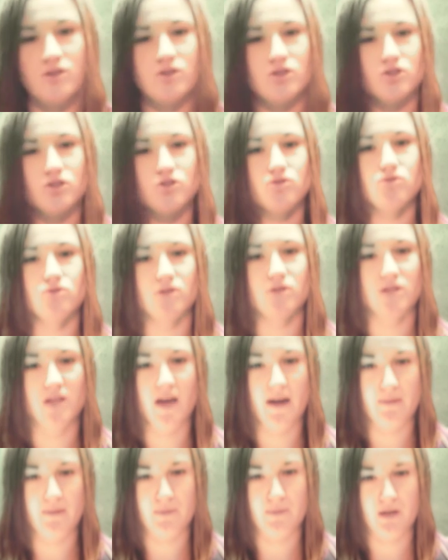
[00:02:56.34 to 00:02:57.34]
To the
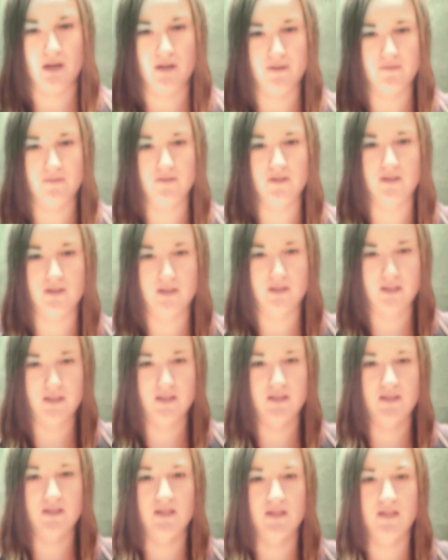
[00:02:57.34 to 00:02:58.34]
app of the
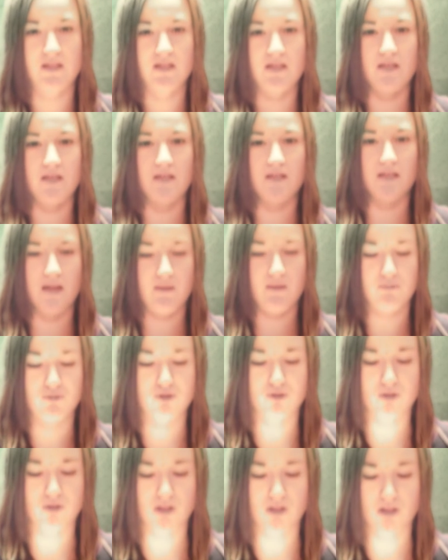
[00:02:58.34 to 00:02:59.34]
link in the app
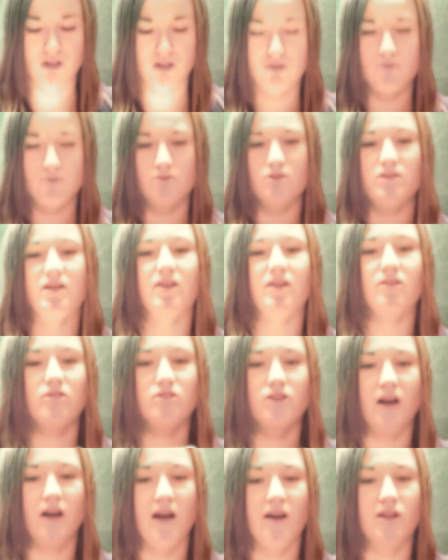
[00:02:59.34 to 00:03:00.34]
store. You can download
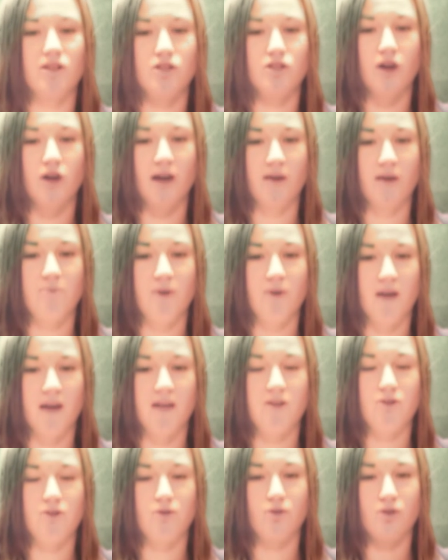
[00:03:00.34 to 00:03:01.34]
it on your
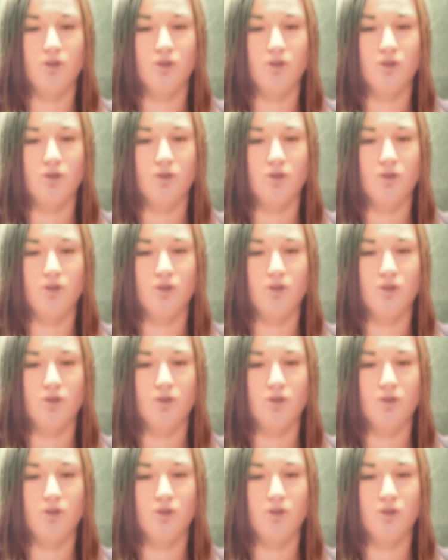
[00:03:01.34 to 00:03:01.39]
iPad, your